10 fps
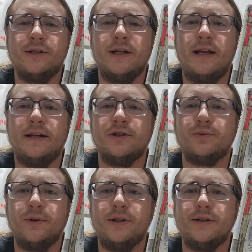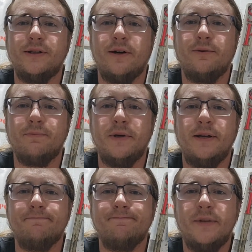in Atlantis really stuck with
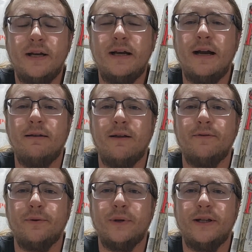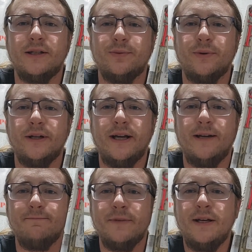me, and I'd love to read this one
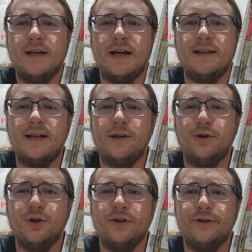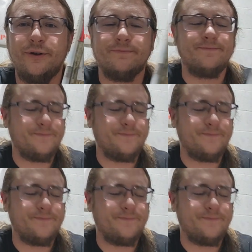again, and I think you should too.